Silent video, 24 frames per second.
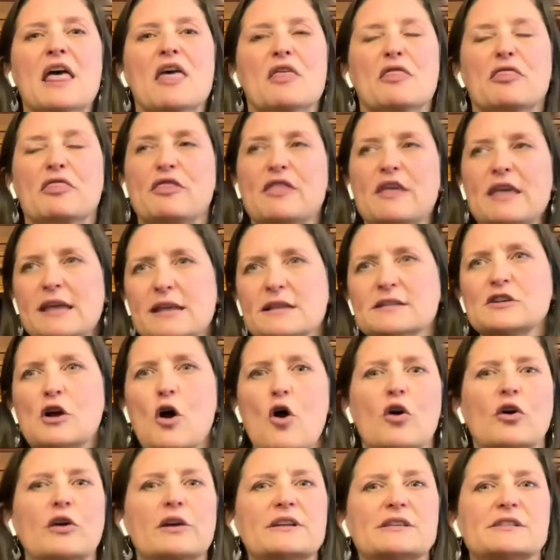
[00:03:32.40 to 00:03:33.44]
These
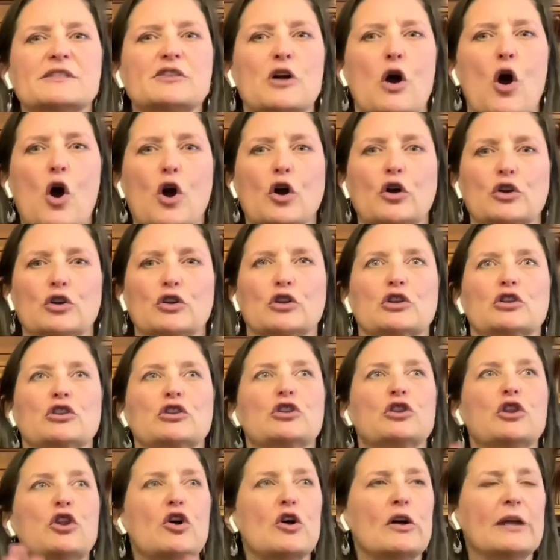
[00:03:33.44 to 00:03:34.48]
artists are
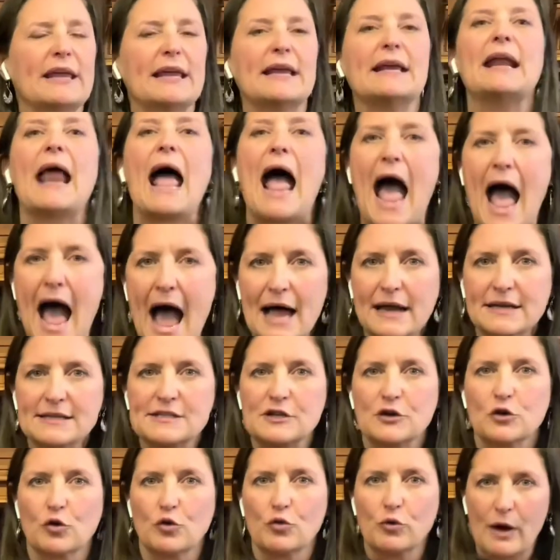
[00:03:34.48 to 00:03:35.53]
looking at
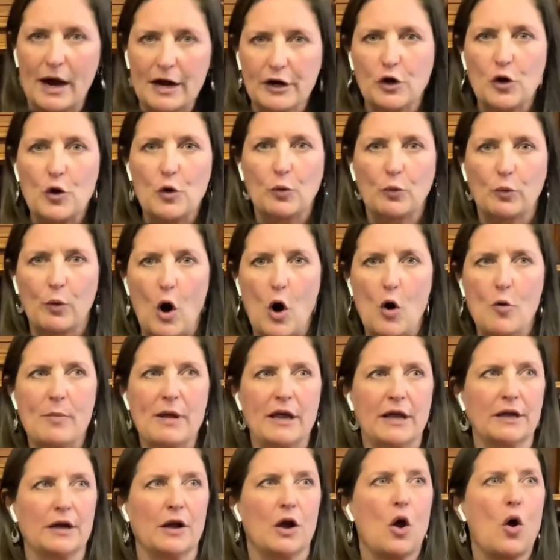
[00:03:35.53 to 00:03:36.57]

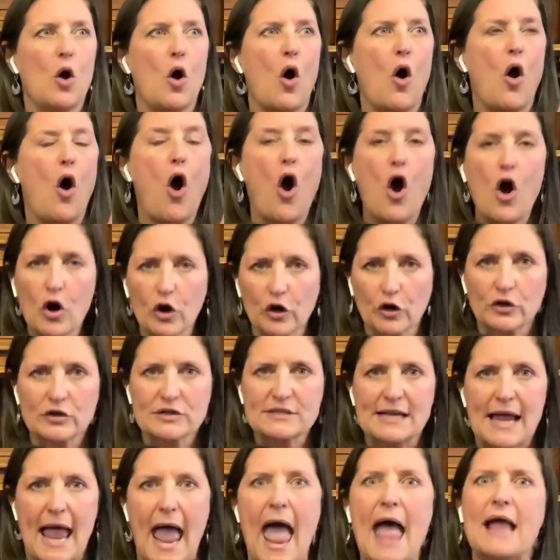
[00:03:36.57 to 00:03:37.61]
Greco-Roman
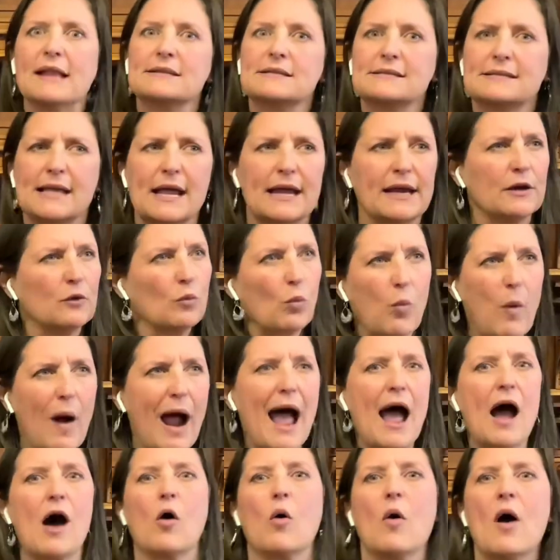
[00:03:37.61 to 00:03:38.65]
art and saying,
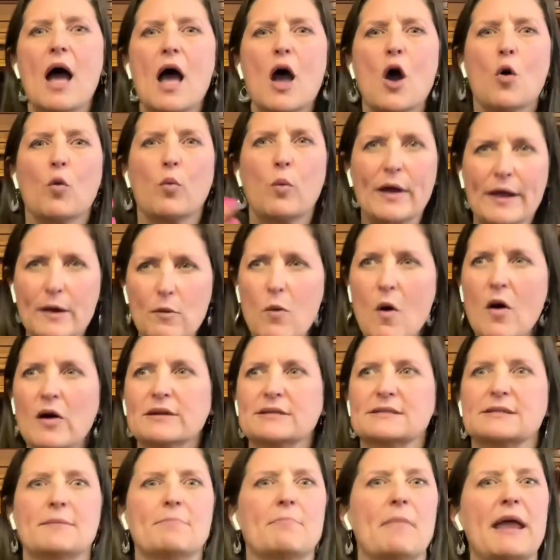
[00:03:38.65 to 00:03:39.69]
wow, we
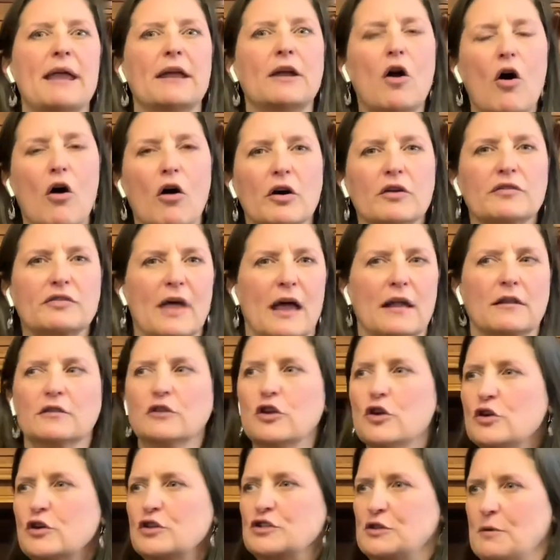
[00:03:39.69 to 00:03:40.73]
want to make art that
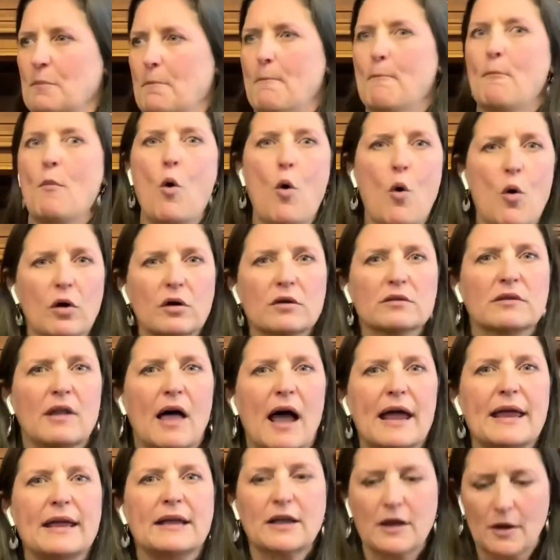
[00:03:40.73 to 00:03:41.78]
looks more
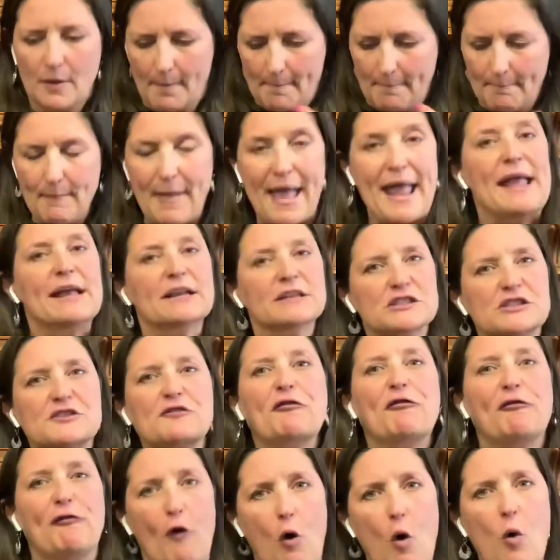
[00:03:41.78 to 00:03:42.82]
like man's
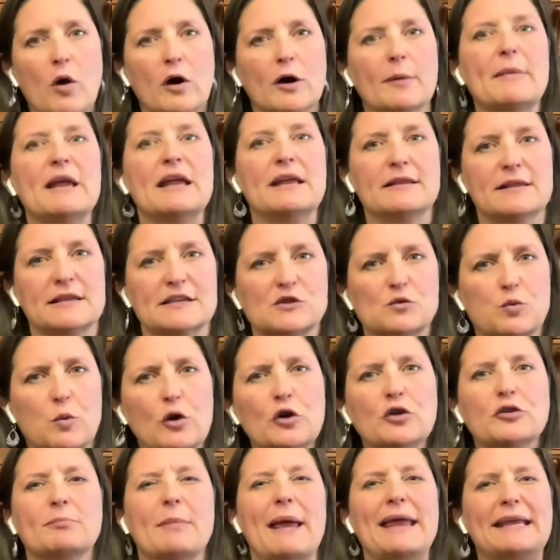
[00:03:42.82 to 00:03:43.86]
form in this
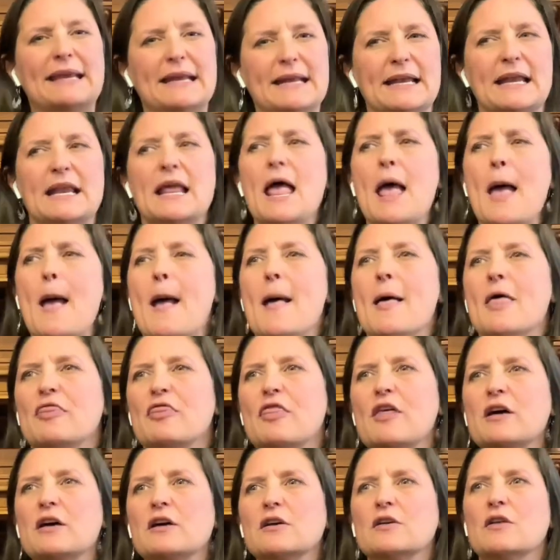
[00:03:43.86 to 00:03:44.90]
world, making
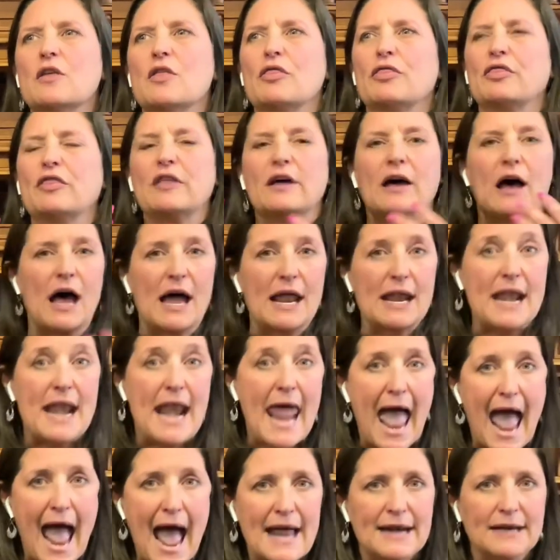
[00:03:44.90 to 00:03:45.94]
the
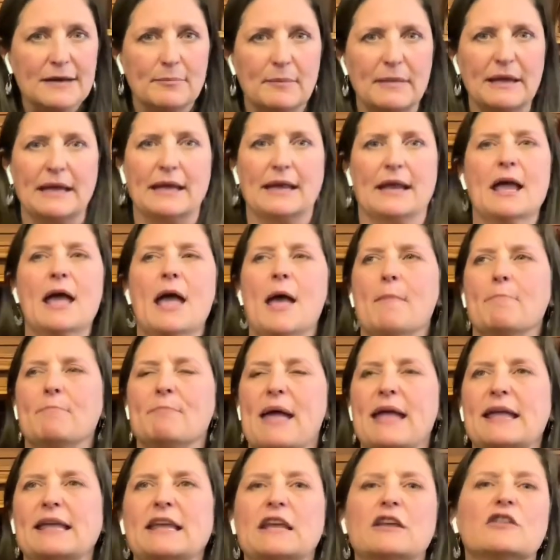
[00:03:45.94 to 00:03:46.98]
anatomy,
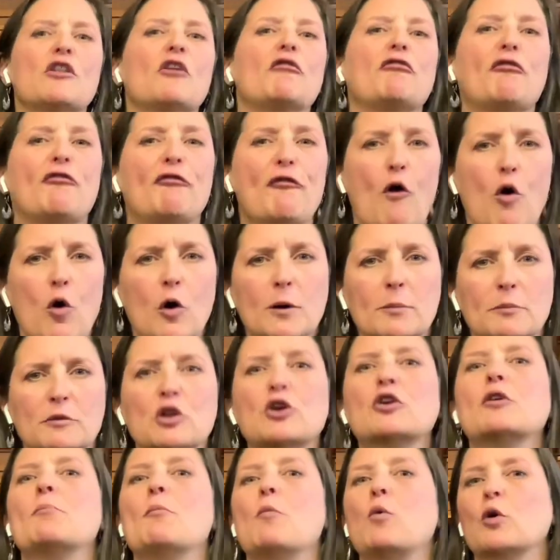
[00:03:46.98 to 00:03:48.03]
making the form
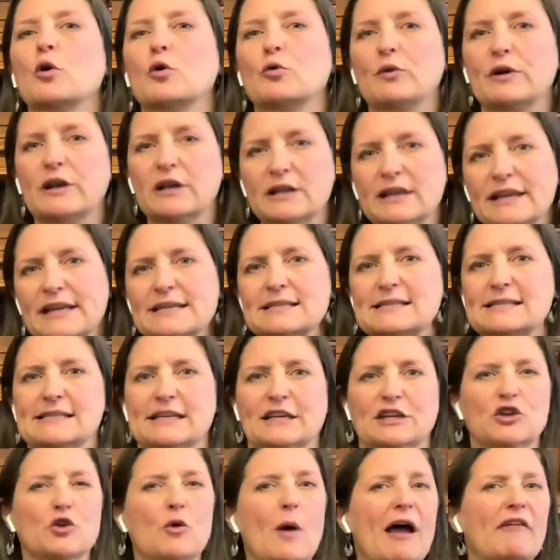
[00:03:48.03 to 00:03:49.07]
look more
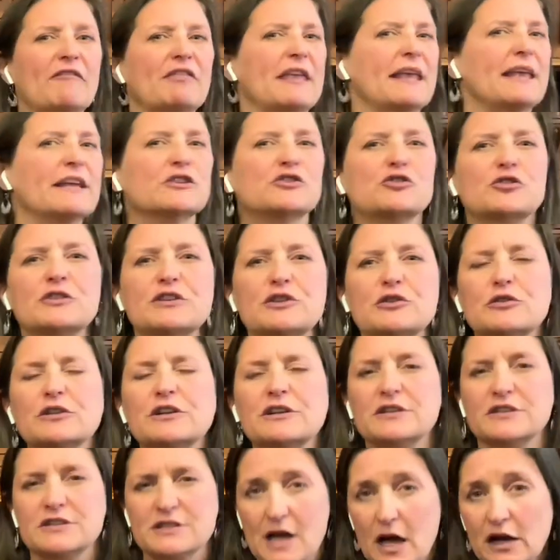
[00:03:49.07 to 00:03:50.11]
realistic. You have the
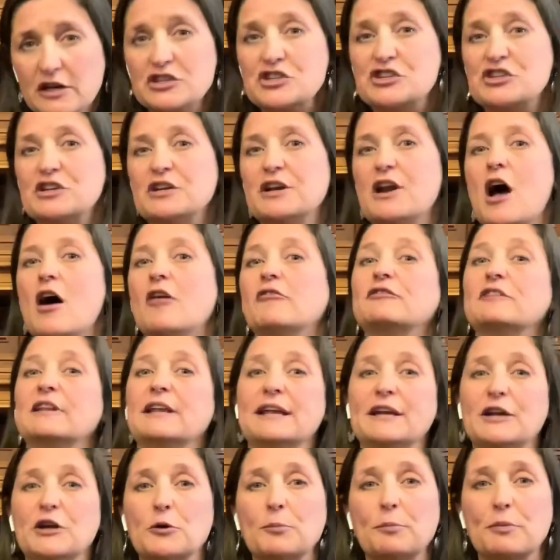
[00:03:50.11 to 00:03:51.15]
introduction of
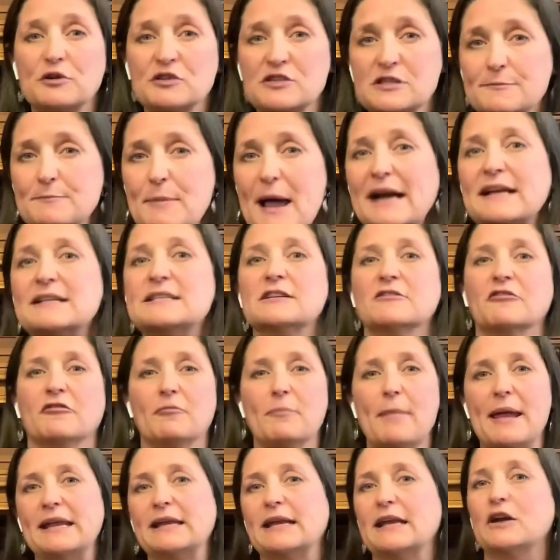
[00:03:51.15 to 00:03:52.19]
linear perspective,
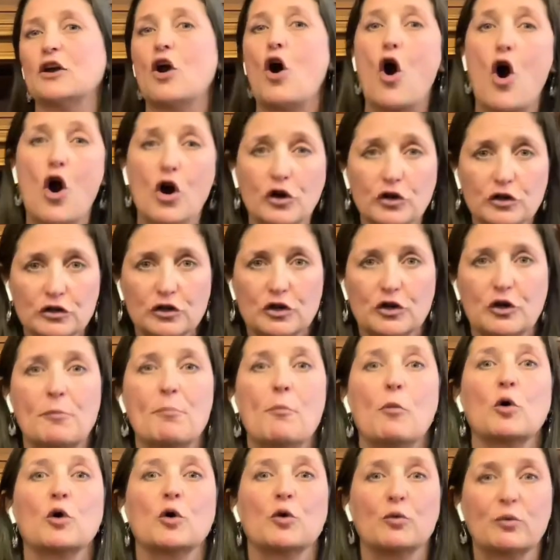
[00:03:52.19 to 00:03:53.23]
making art look
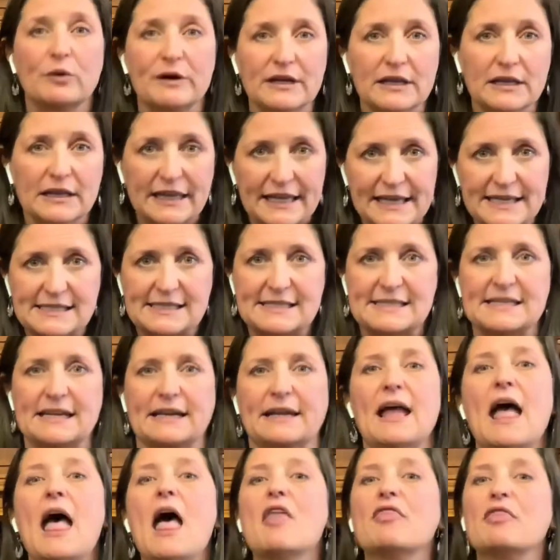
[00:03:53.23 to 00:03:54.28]
more
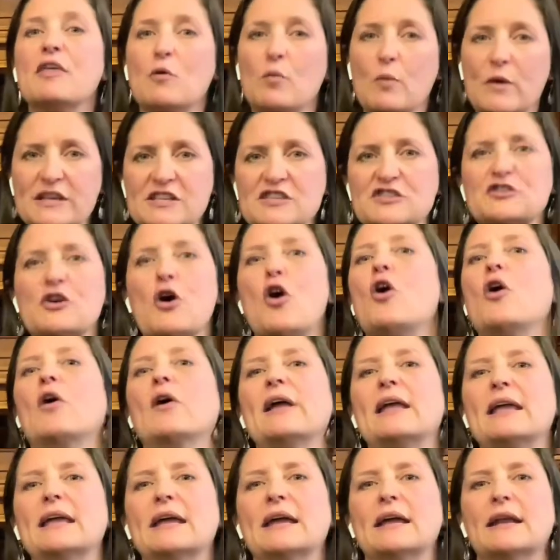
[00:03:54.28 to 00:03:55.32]
realistic than we saw
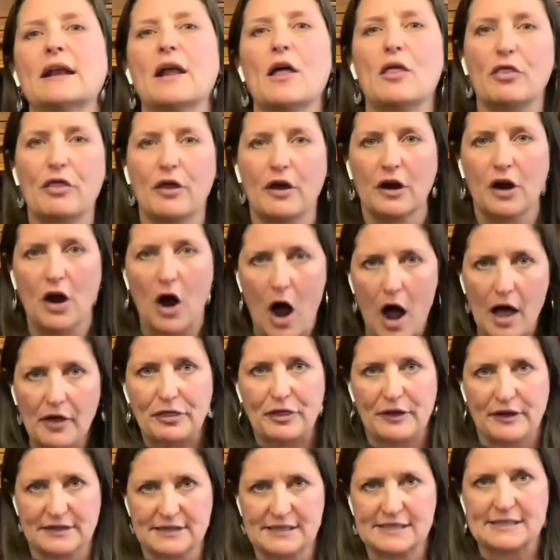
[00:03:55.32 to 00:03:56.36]
in the
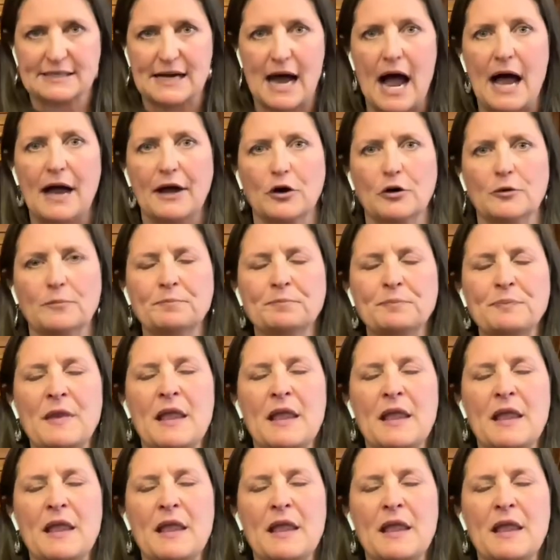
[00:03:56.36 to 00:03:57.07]
Gothic style.